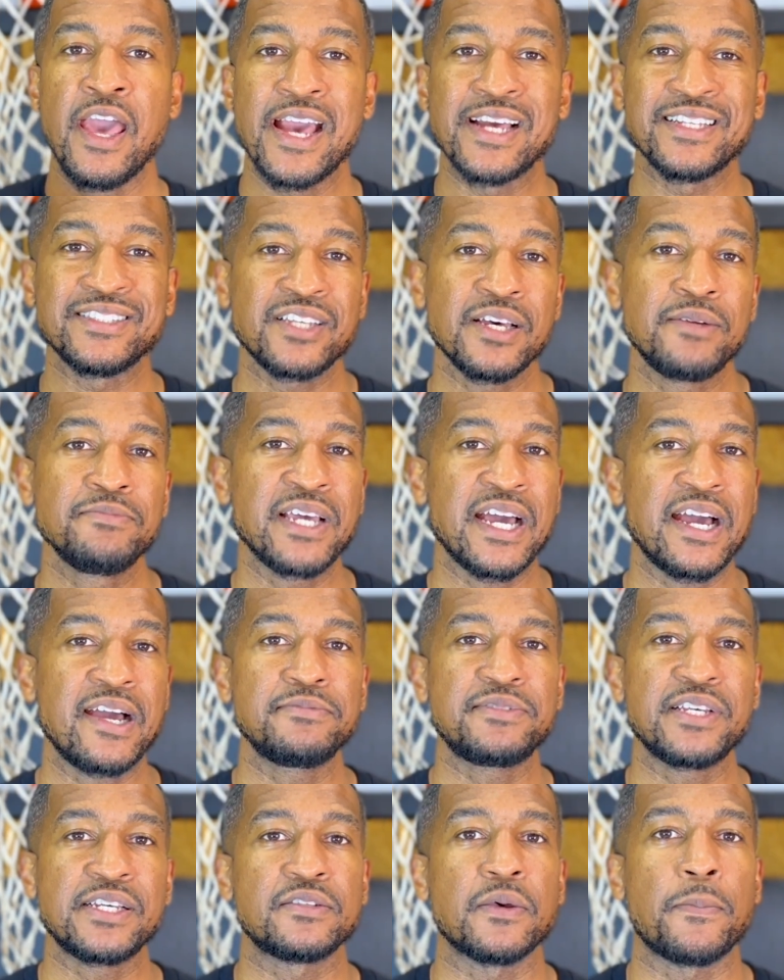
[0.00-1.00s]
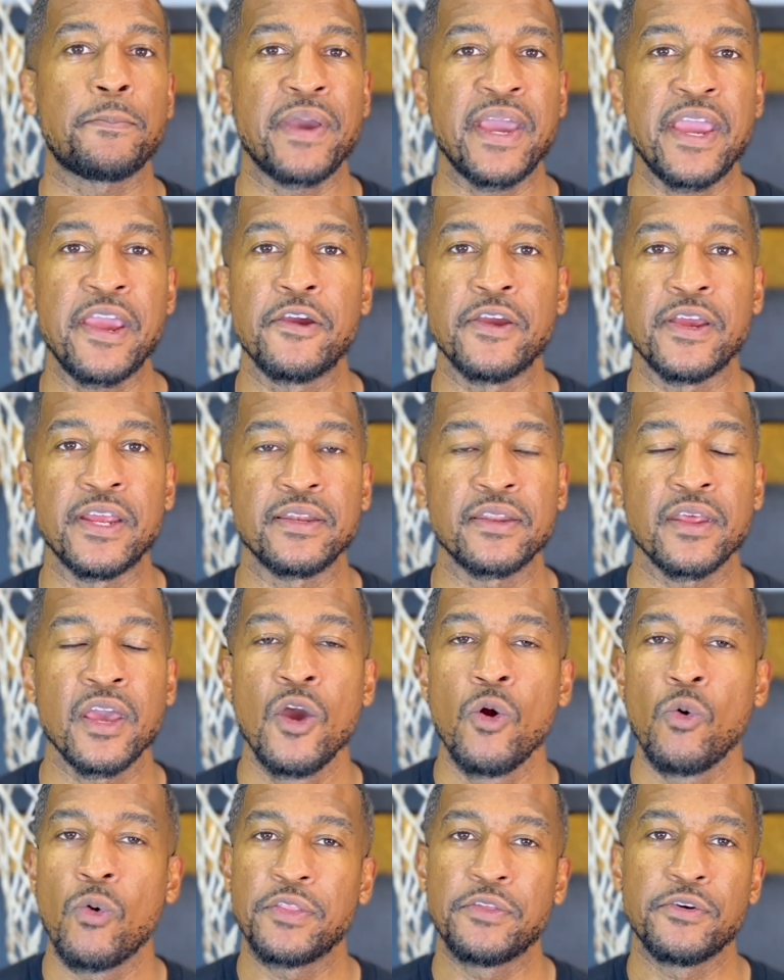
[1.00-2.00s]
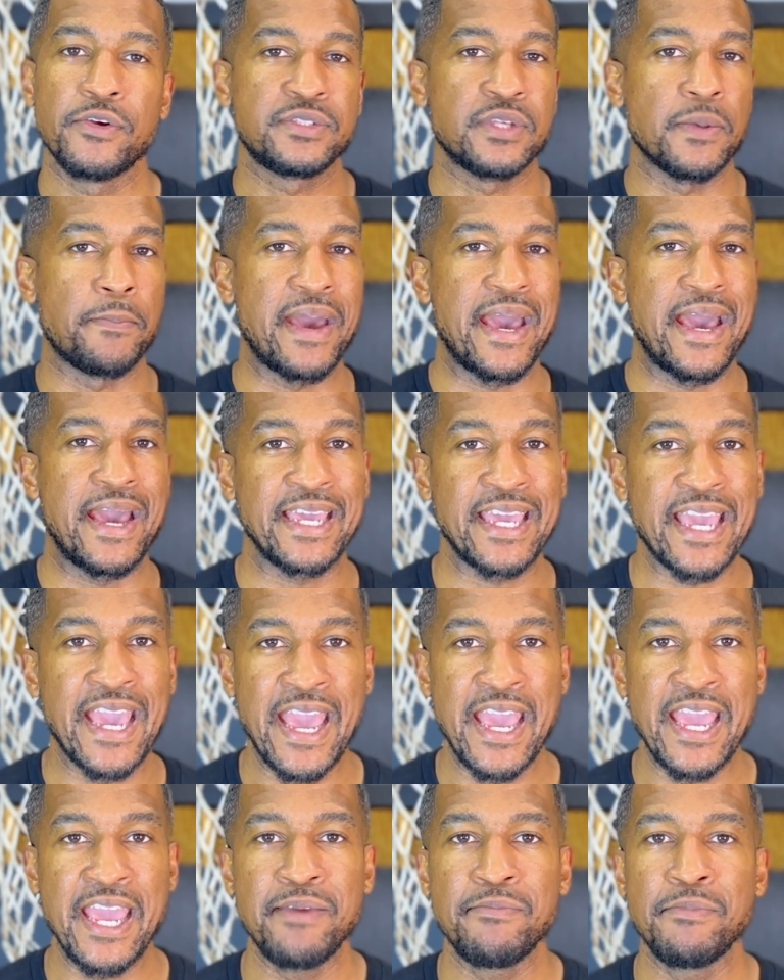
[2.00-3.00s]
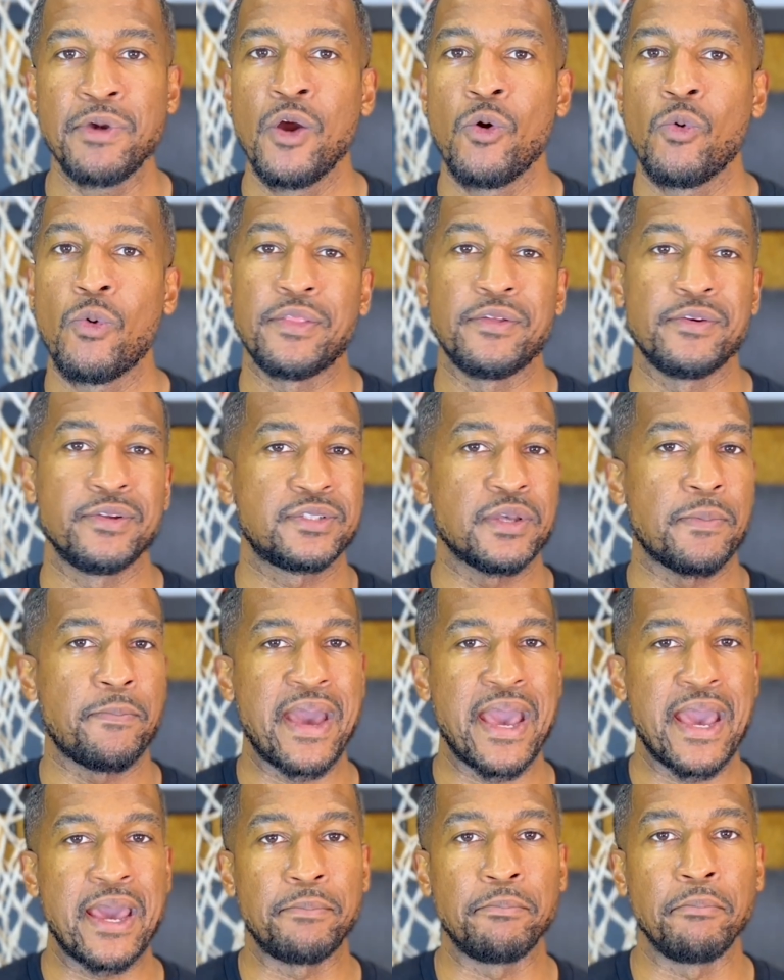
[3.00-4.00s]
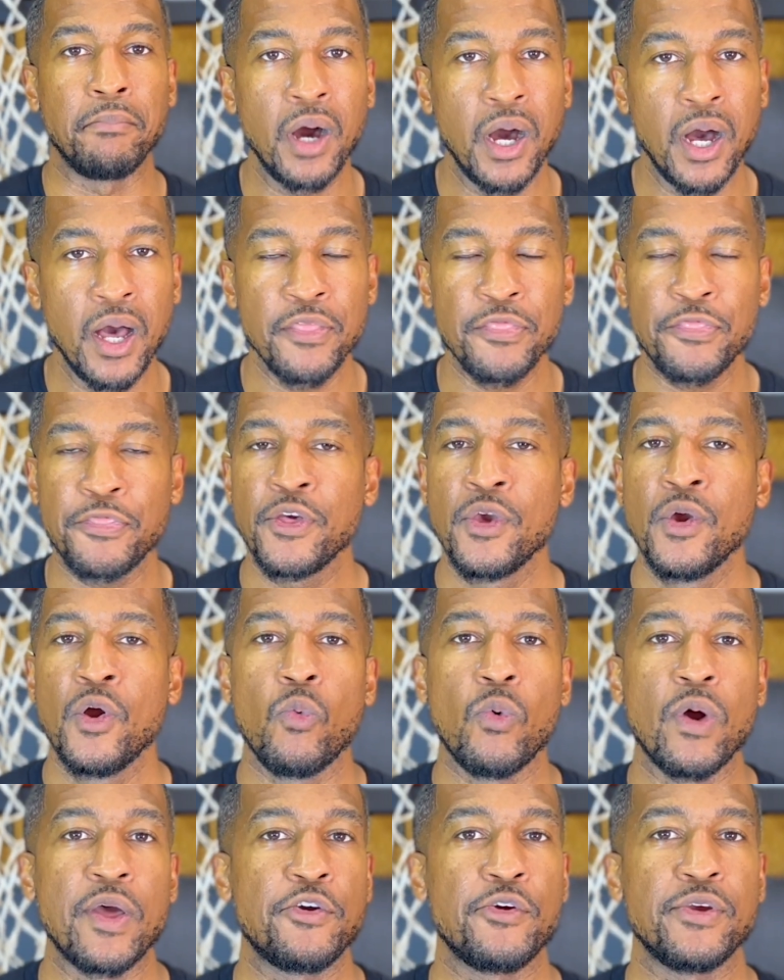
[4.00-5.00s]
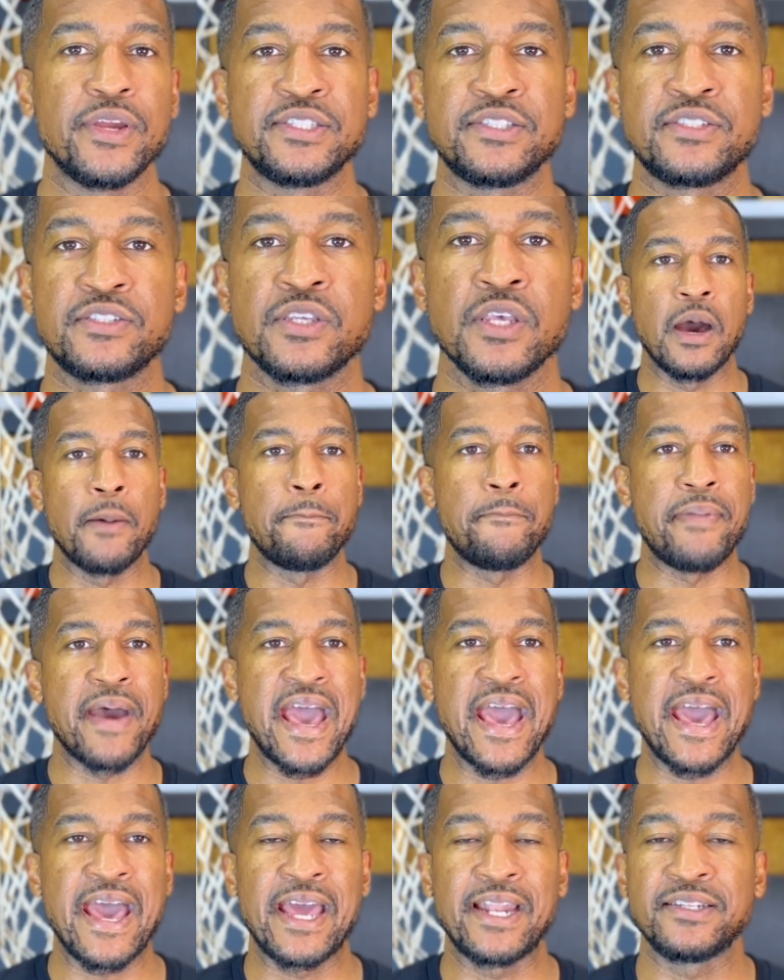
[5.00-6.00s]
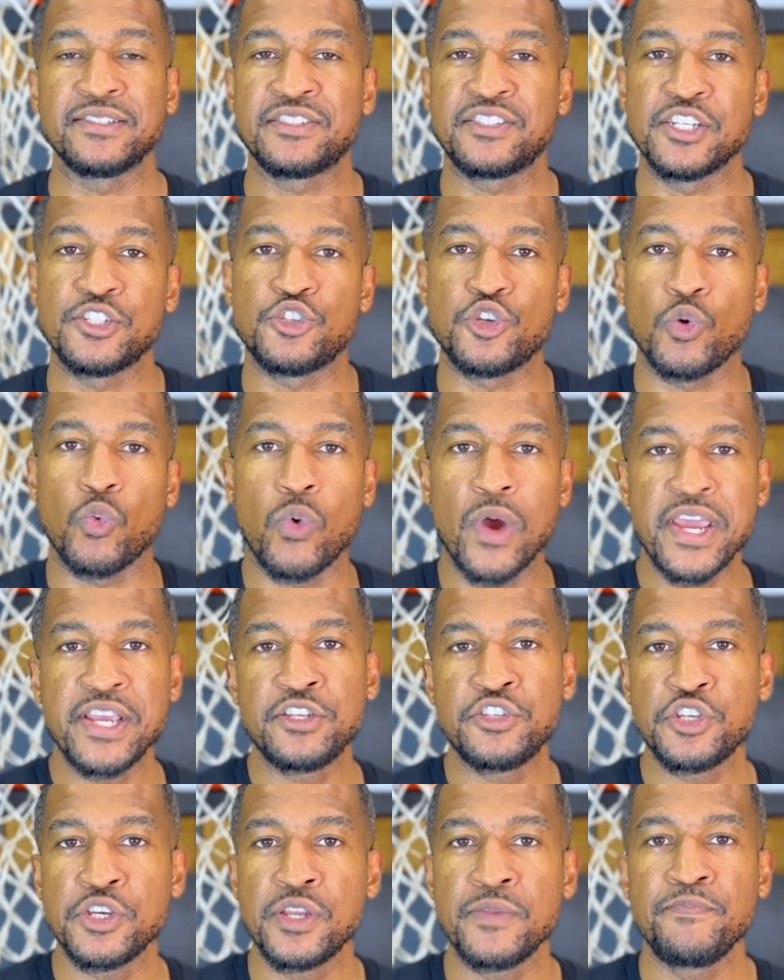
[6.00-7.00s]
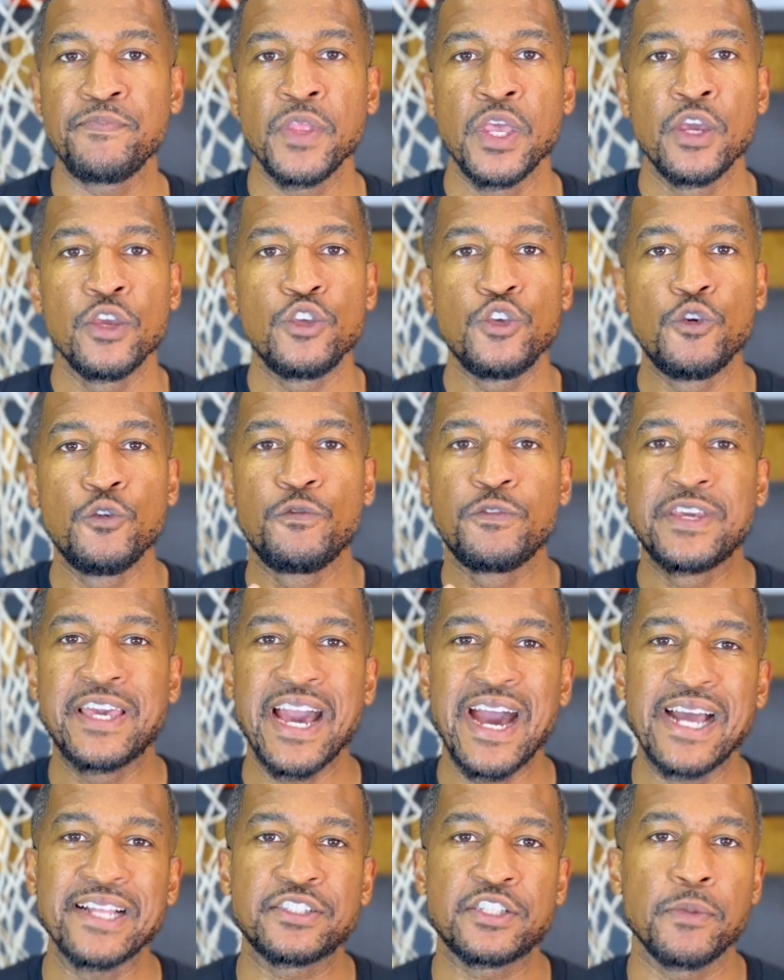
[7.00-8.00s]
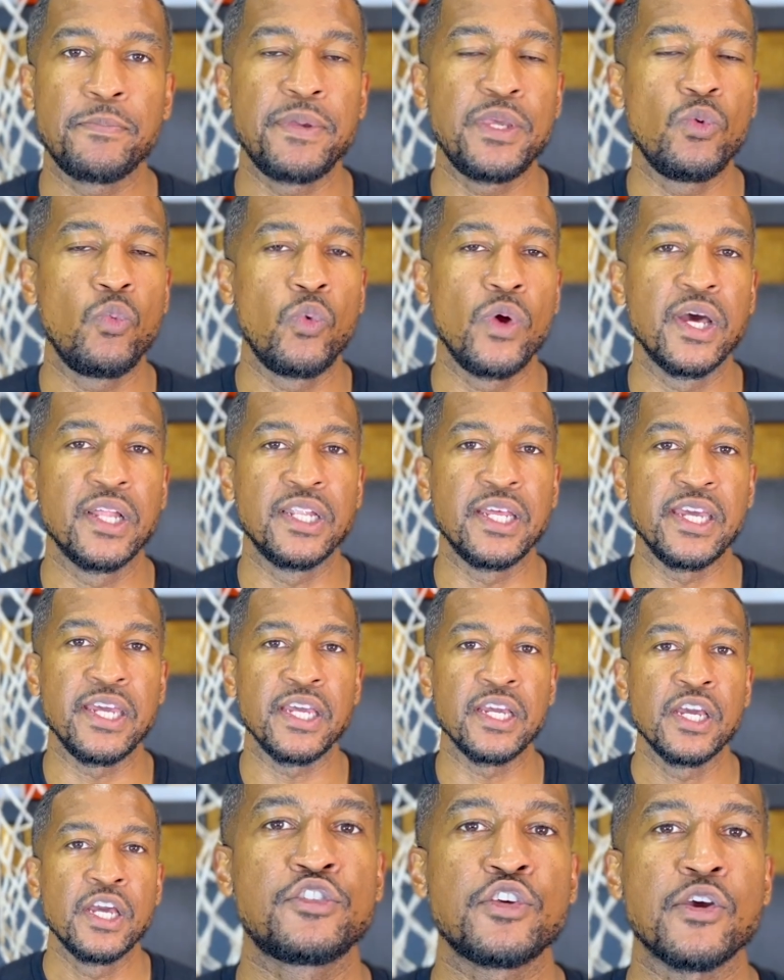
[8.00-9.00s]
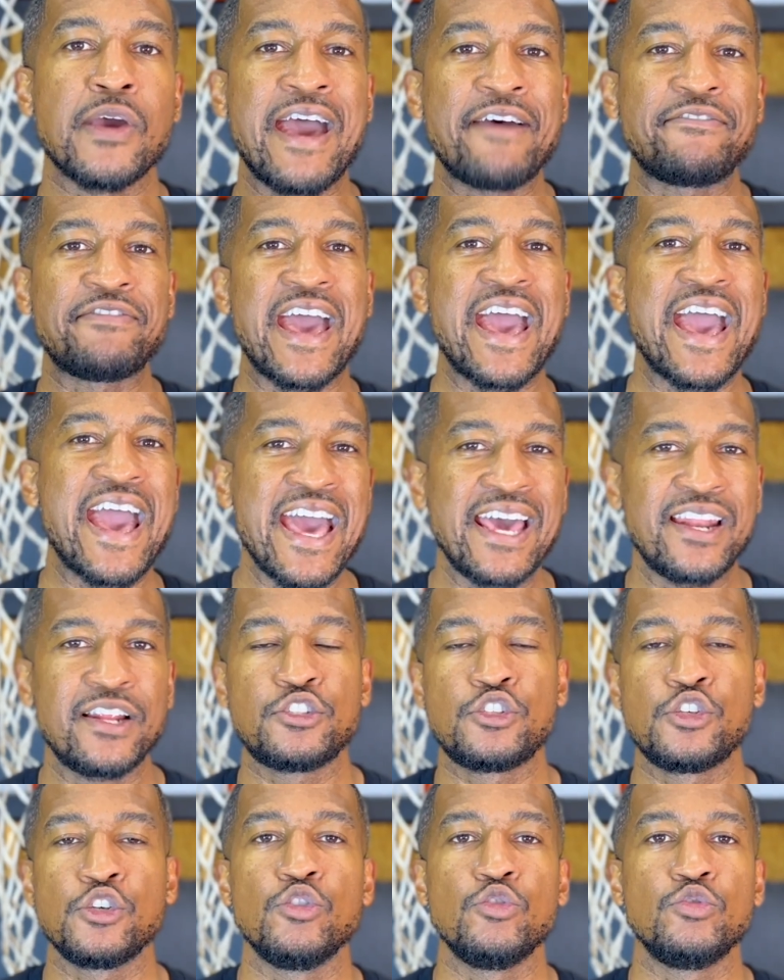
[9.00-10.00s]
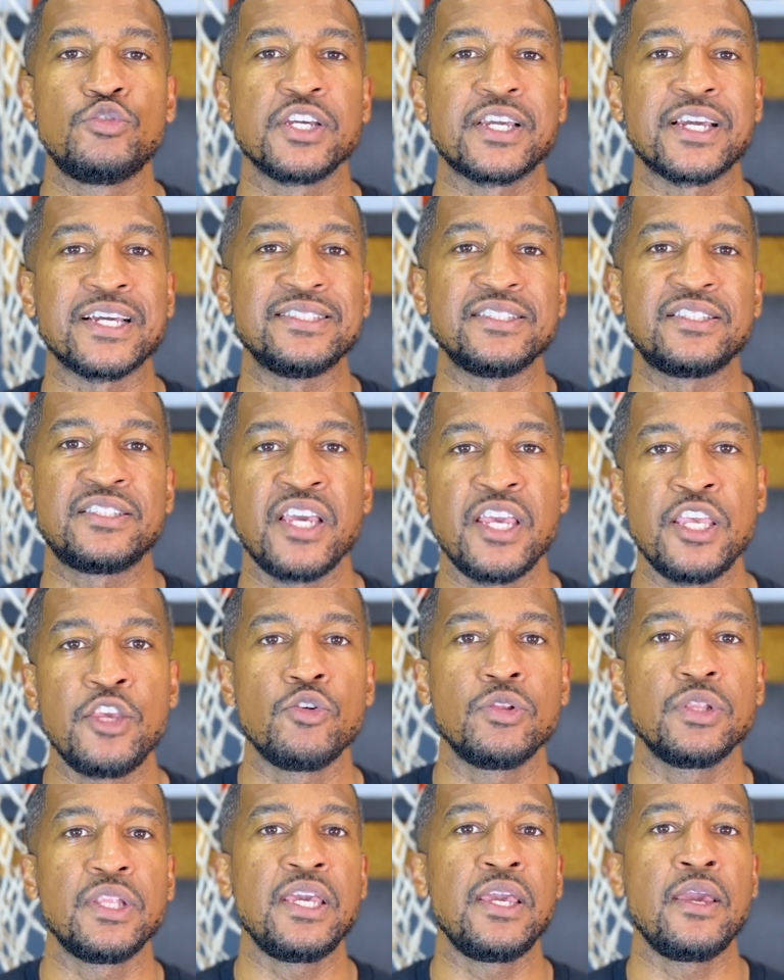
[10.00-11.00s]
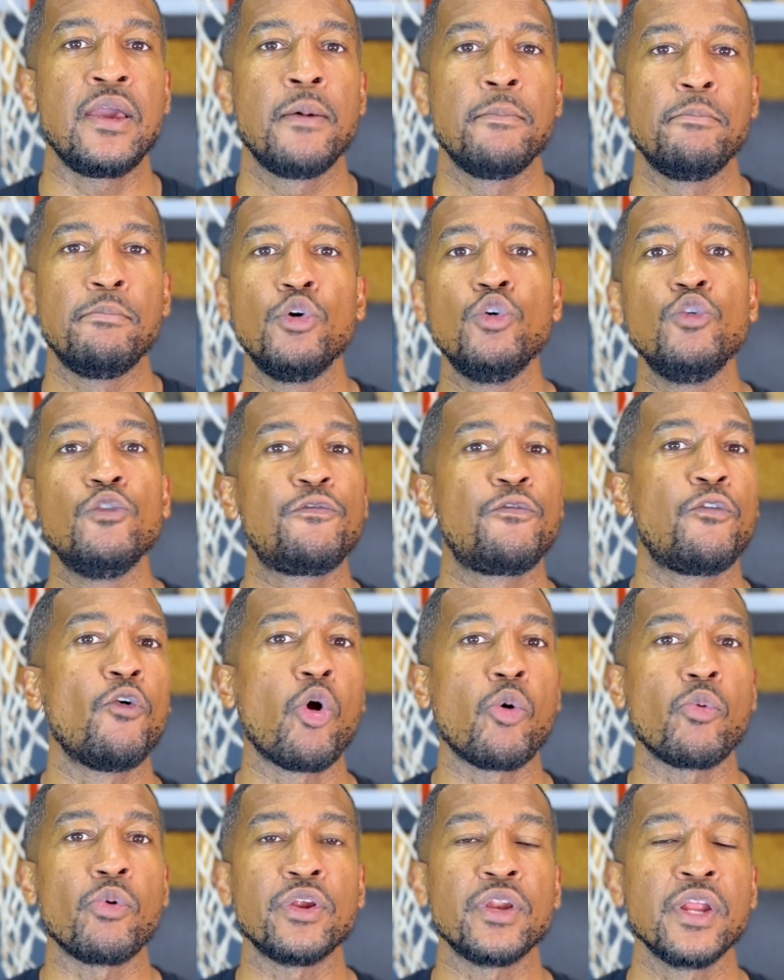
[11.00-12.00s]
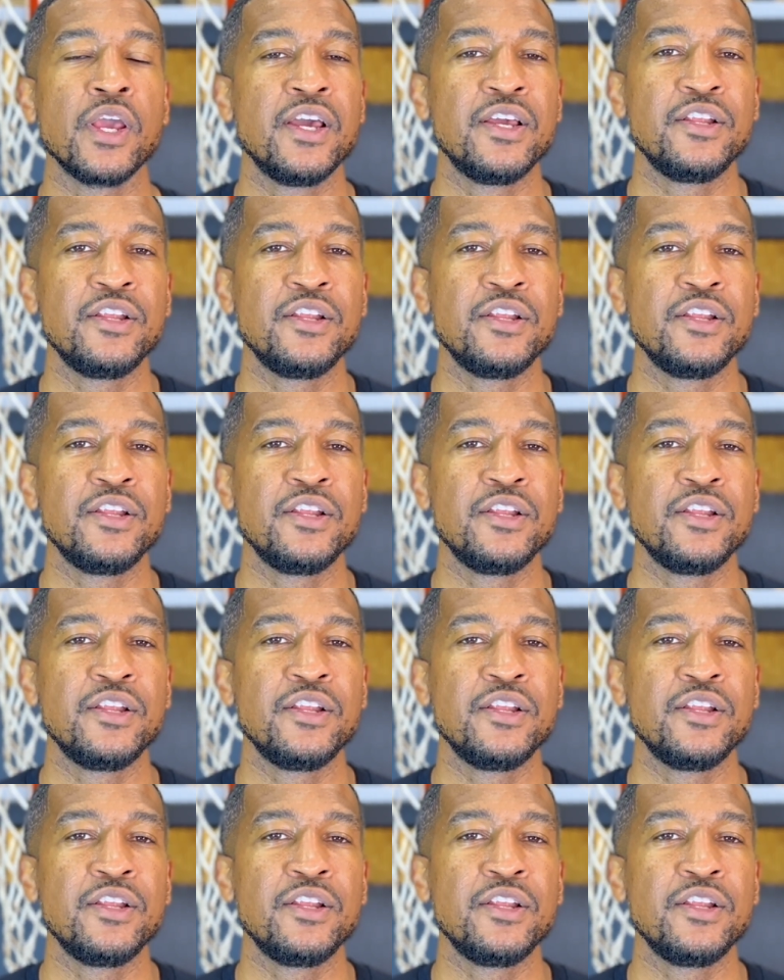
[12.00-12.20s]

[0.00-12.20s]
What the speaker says: And sometimes as a parent, whether it's a bad game, whether it's a bad month, whether it's a bad situation, you've got to be willing to have the attitude to continually move forward.